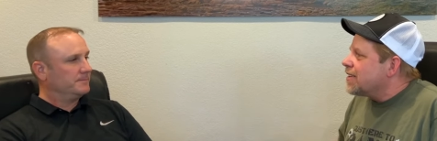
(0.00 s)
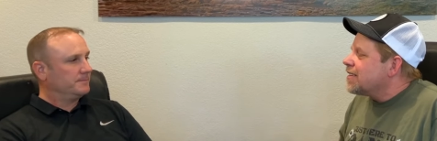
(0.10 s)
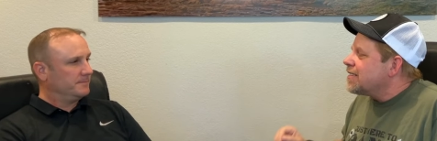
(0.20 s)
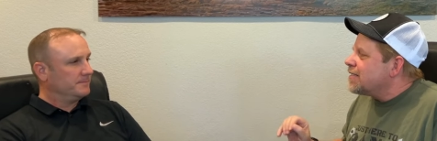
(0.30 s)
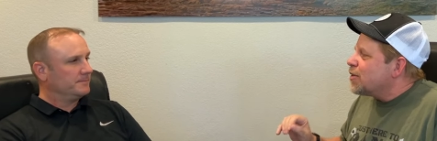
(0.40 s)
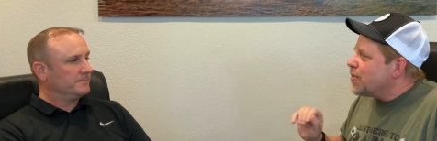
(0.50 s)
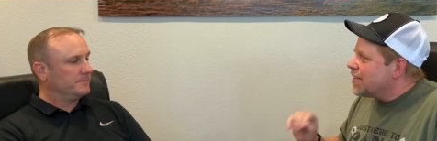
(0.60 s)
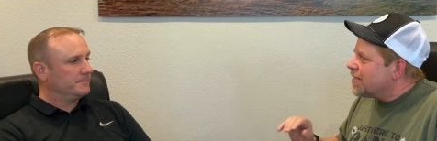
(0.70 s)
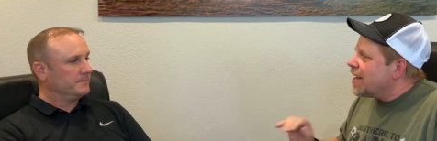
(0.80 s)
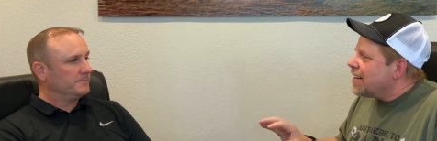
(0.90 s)
Speaker 1: This is
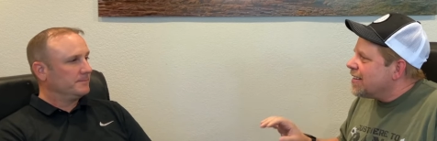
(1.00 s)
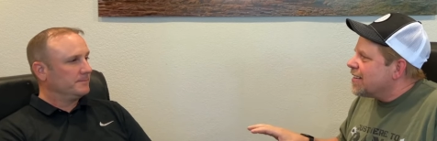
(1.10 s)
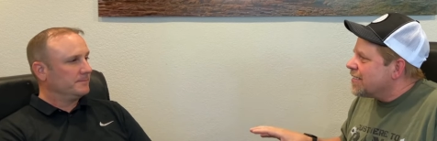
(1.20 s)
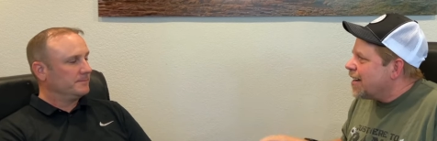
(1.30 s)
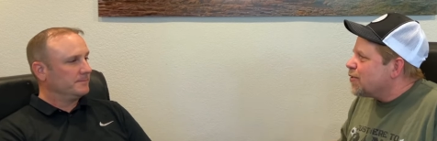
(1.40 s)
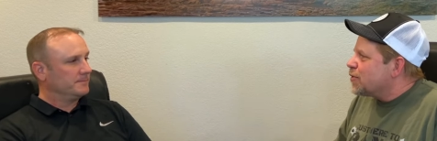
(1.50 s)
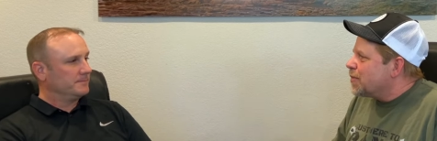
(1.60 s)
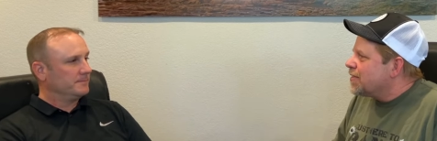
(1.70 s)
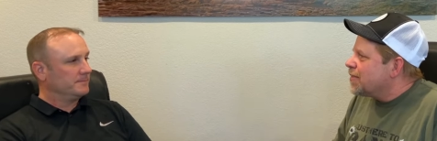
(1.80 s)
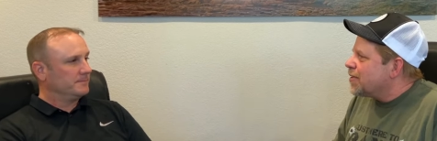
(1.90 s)
someone sending this out
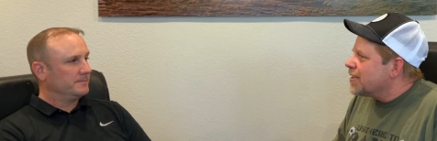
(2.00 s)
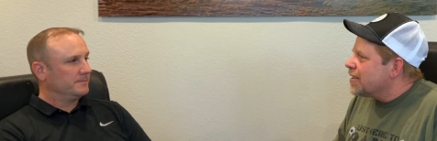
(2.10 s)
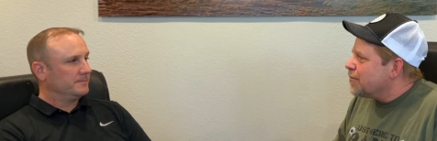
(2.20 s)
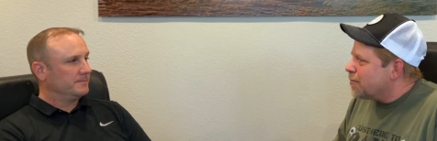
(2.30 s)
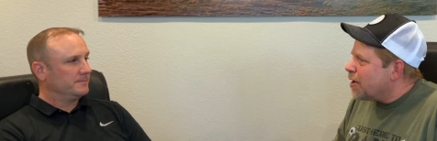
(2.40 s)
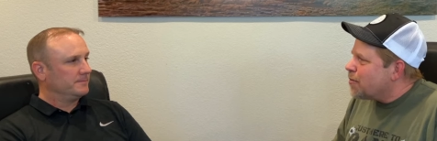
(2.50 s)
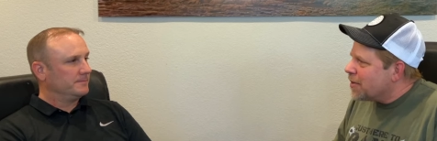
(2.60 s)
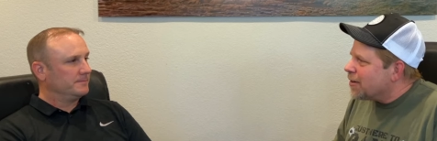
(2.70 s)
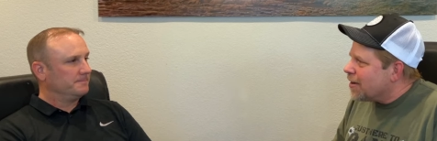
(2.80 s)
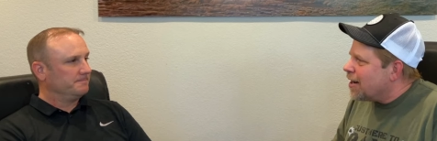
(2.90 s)
specifically
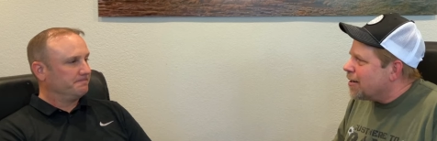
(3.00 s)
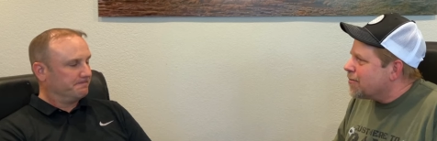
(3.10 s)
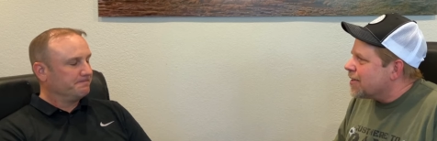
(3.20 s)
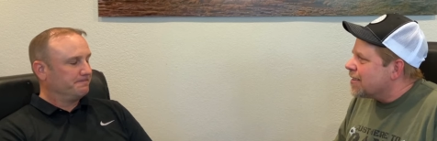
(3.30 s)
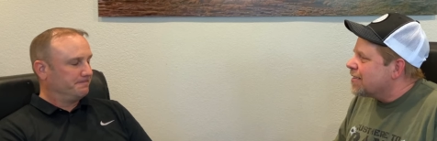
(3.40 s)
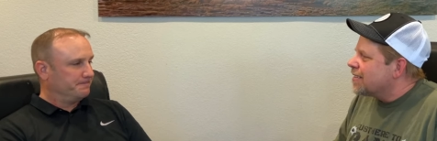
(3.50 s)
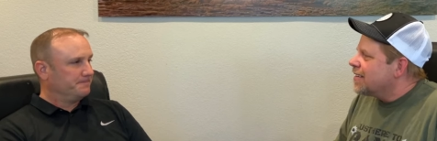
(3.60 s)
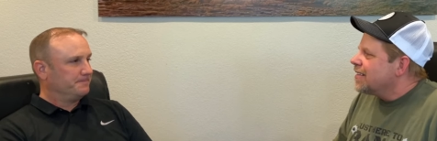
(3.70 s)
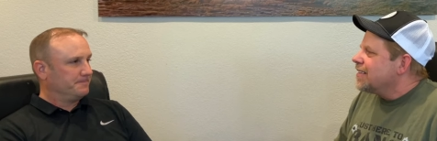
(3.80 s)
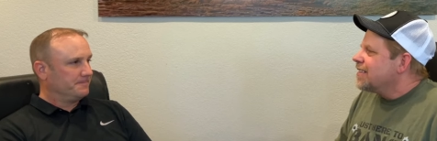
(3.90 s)
from their office.
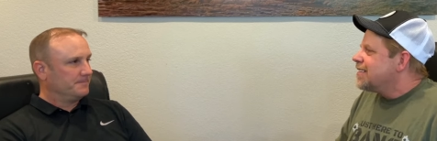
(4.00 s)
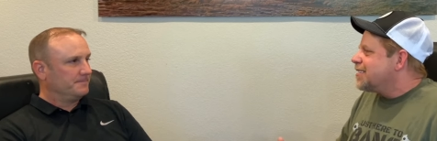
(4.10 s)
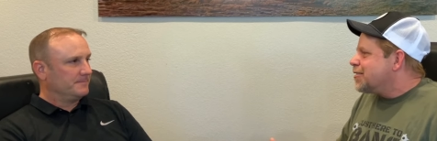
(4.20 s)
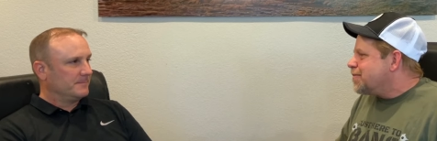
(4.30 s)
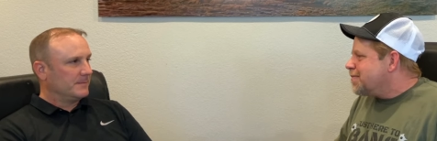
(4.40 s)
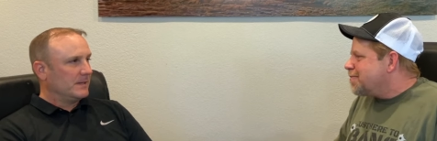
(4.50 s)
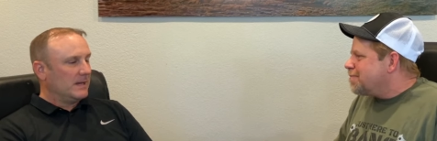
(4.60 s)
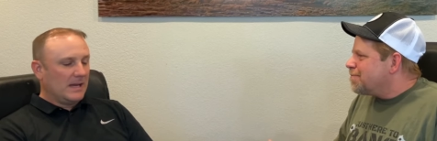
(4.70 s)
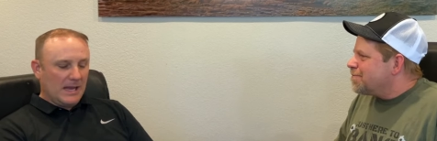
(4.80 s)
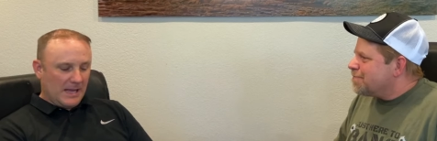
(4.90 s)

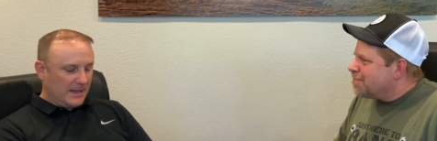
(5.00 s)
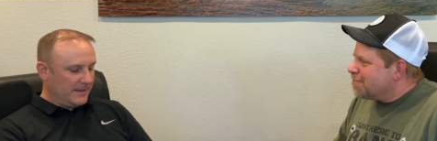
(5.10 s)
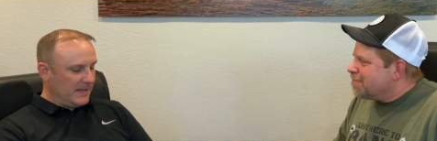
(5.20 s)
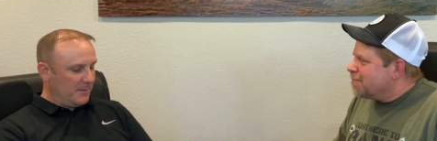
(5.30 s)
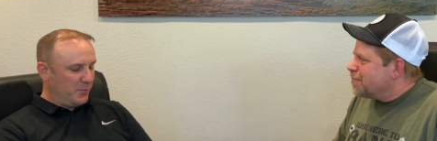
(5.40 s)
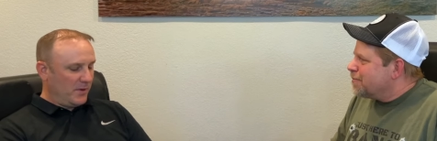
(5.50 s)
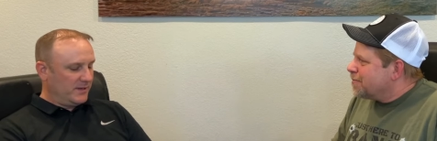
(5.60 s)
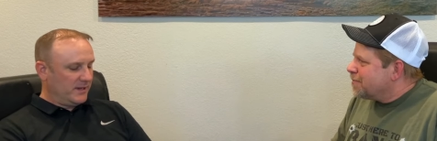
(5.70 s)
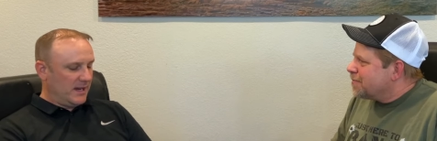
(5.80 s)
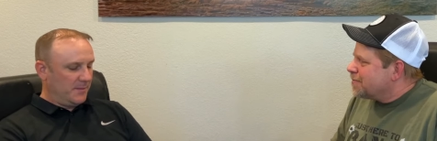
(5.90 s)
At, at that
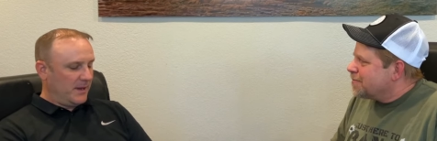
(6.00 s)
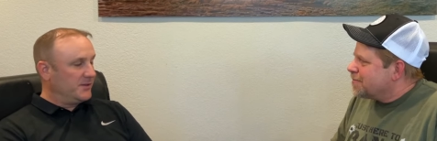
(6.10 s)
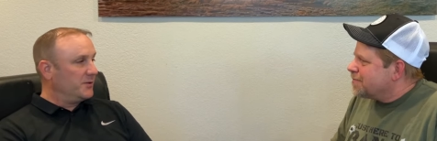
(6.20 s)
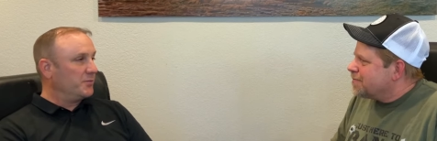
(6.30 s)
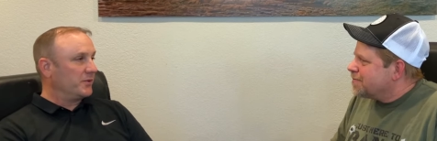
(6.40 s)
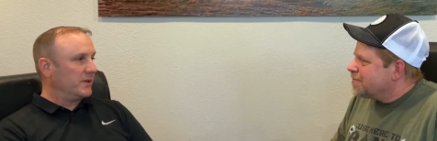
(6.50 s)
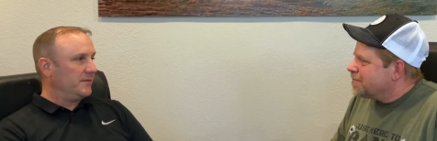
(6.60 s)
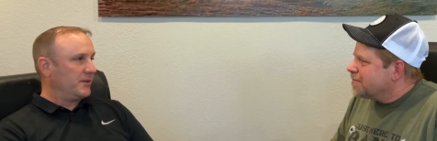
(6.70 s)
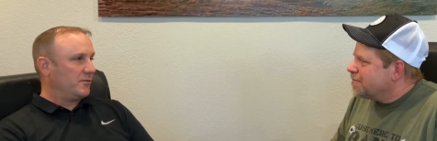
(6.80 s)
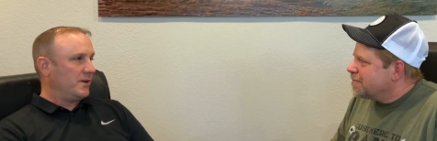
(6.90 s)
point in time,
Speaker 2: I do
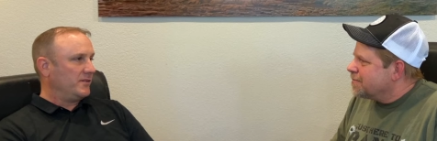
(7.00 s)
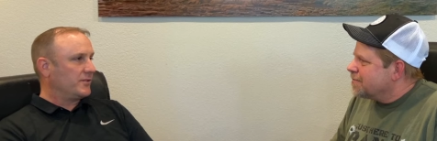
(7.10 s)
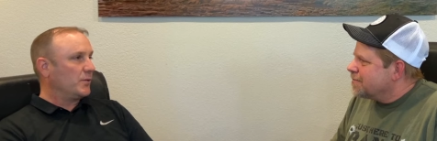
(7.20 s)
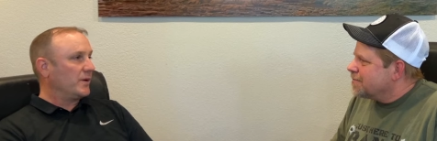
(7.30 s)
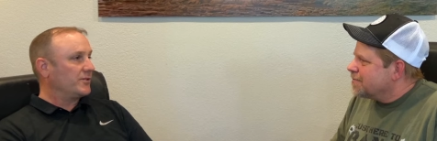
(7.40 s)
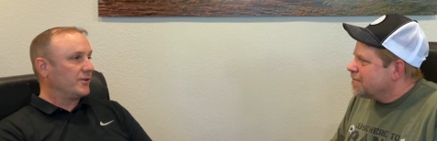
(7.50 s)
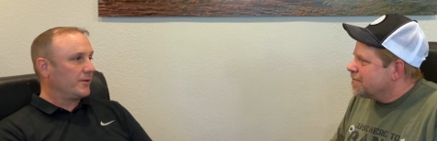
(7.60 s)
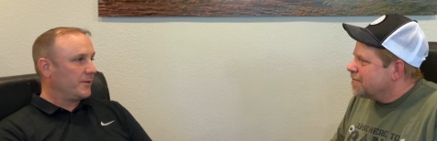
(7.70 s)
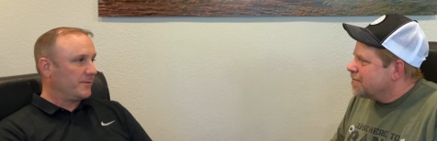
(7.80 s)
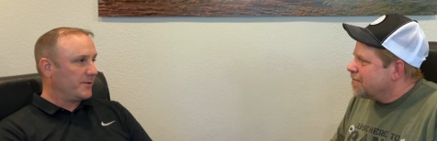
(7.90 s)
believe it creates coercion
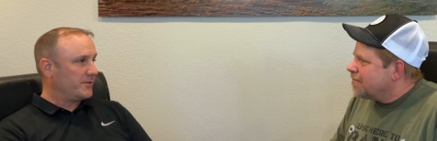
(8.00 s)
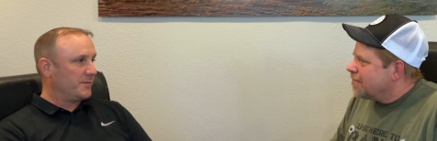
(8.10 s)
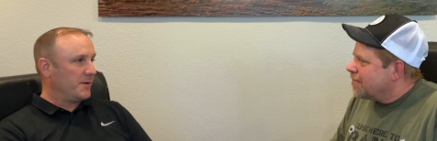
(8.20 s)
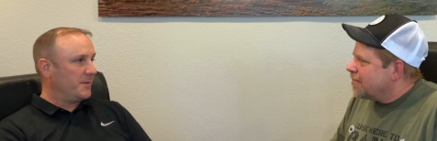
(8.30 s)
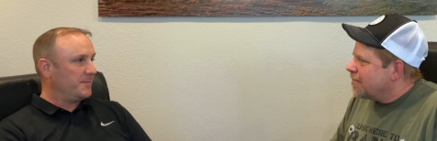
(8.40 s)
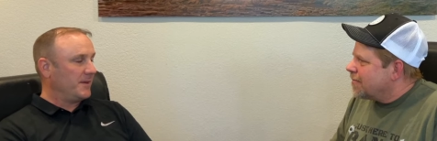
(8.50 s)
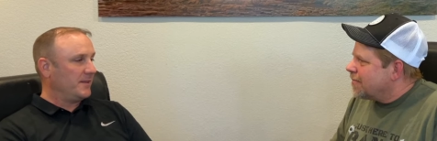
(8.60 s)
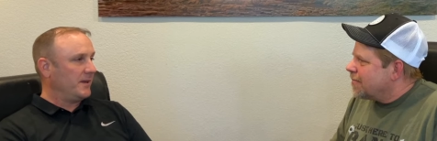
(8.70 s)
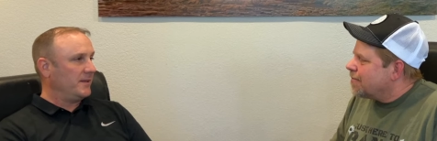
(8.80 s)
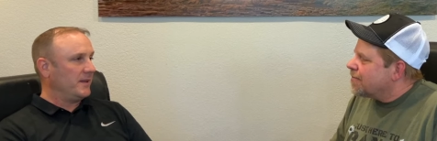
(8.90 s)
under the First Amendment.
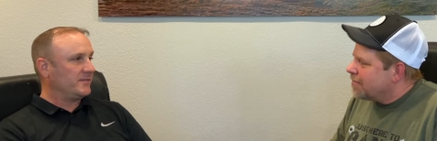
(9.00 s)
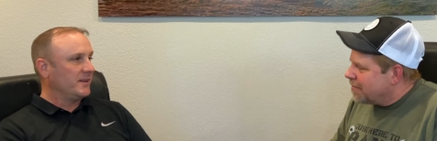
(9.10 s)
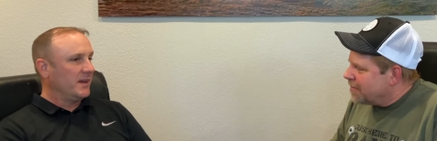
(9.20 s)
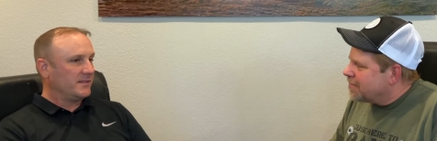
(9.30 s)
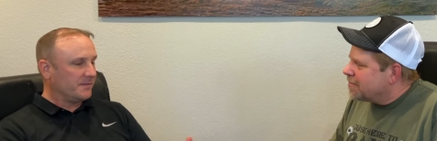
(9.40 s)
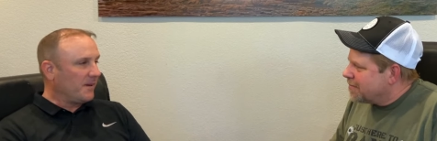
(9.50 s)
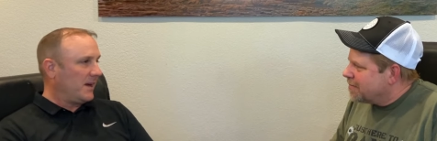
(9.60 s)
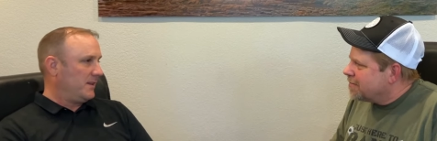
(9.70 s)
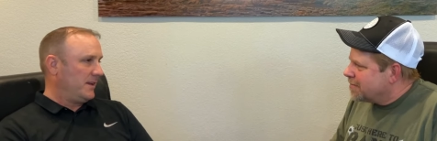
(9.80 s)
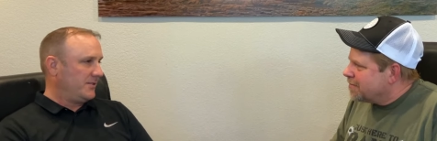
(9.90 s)
And, and that's it's a
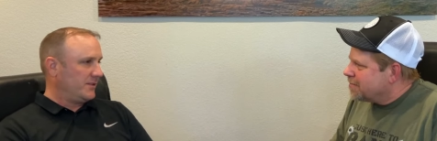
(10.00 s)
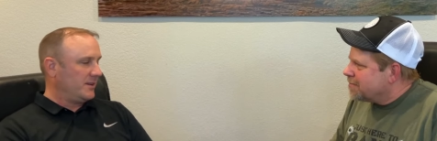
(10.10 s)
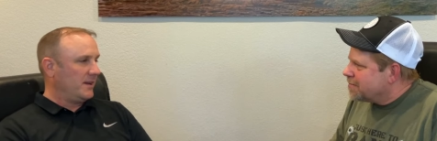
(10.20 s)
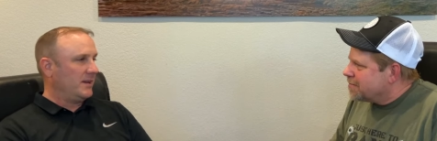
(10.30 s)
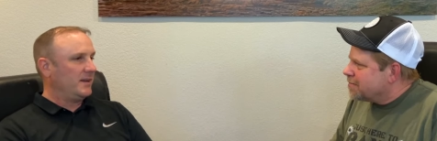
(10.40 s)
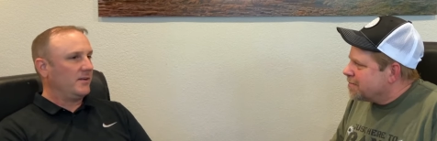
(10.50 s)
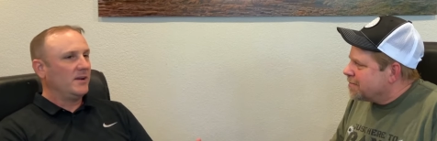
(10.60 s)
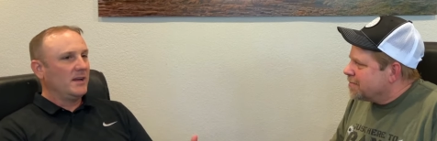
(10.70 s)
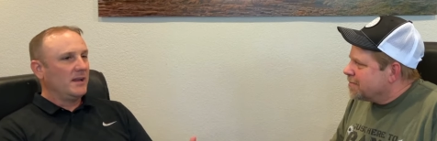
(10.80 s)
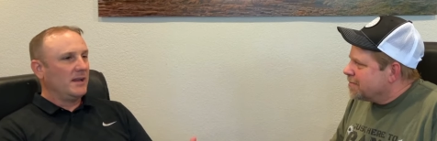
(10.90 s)
violation. Uh, you
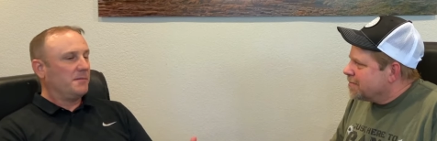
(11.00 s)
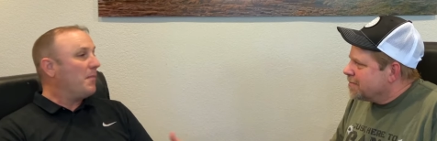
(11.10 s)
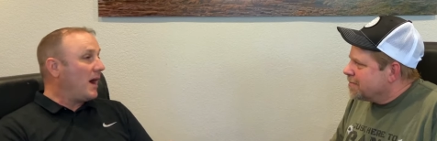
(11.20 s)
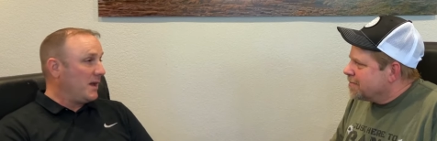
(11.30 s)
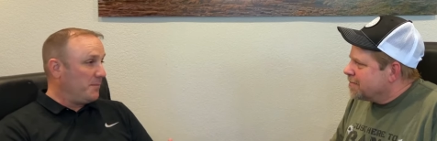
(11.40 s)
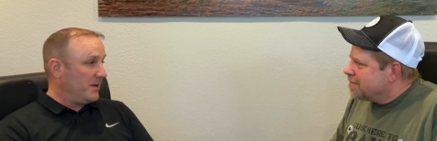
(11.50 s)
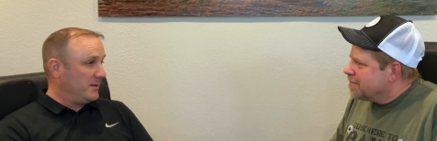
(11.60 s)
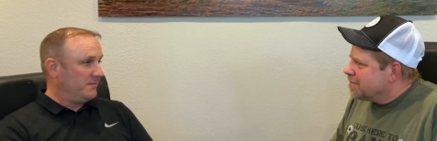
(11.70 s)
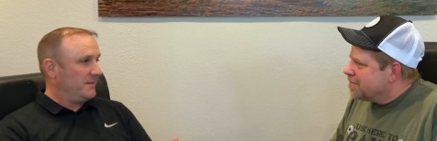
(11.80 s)
know, in my opinion.